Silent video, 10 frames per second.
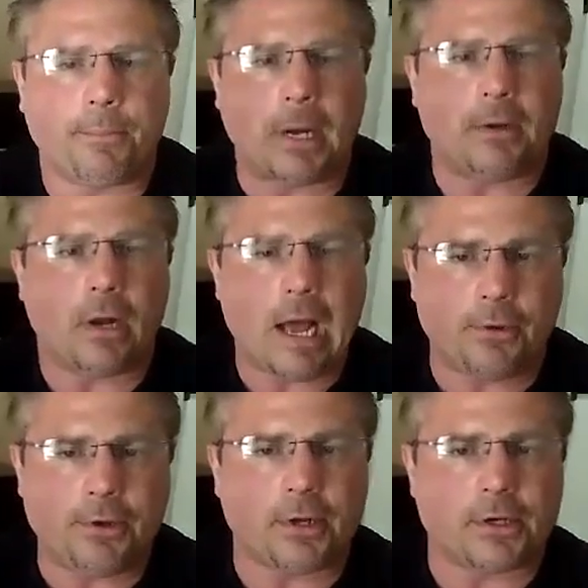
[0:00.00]
But how
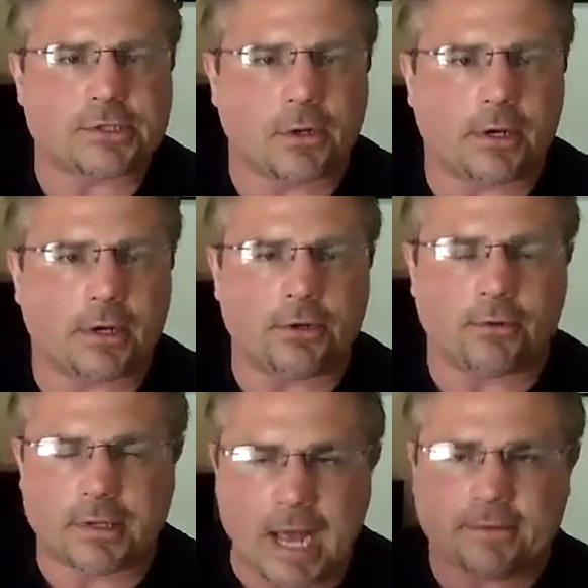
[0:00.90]
are you going to start it?
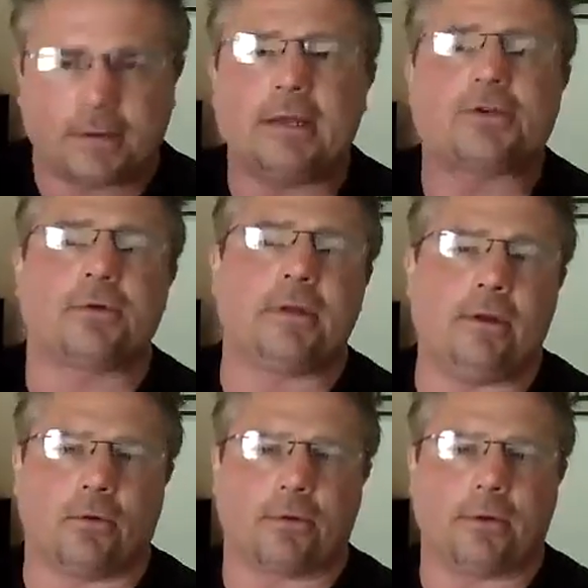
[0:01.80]
You've got to get your
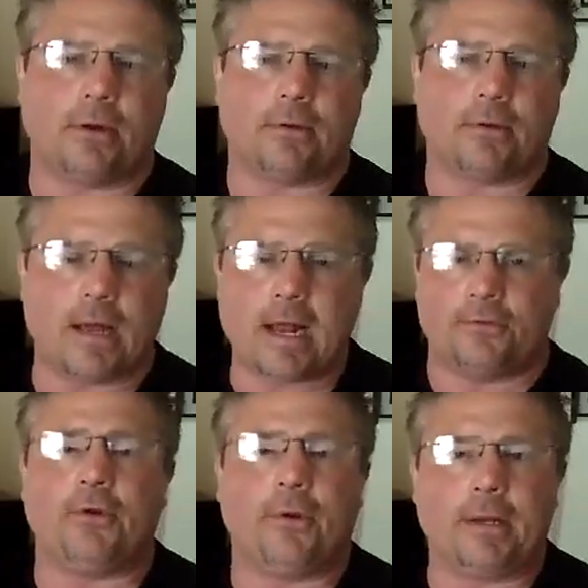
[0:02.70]
lead order. Got
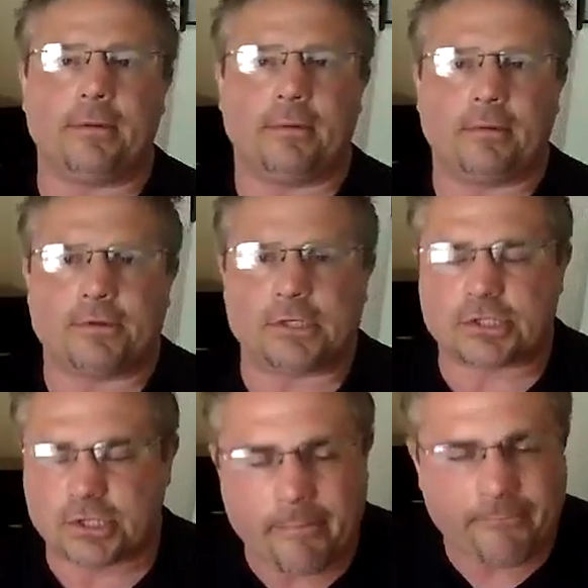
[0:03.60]
to do it.
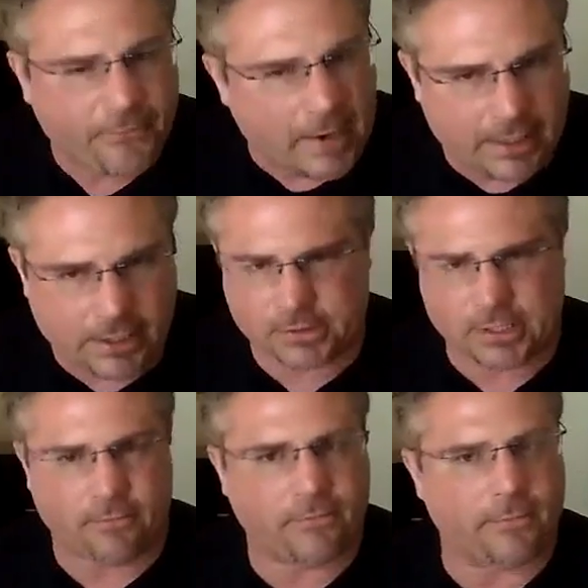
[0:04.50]
Just stop fighting
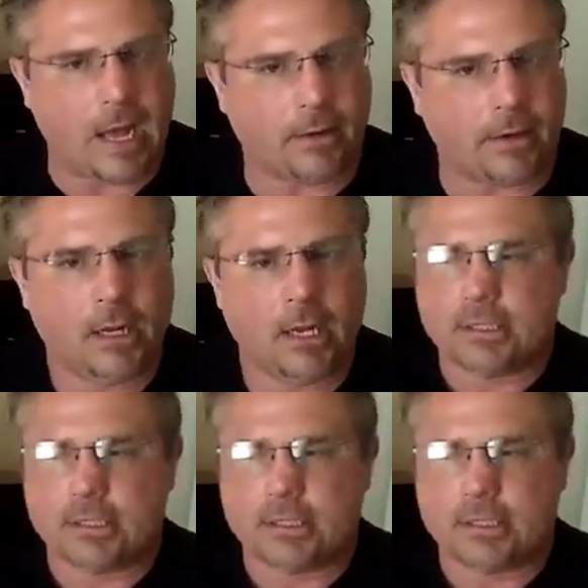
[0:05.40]
yourself about it.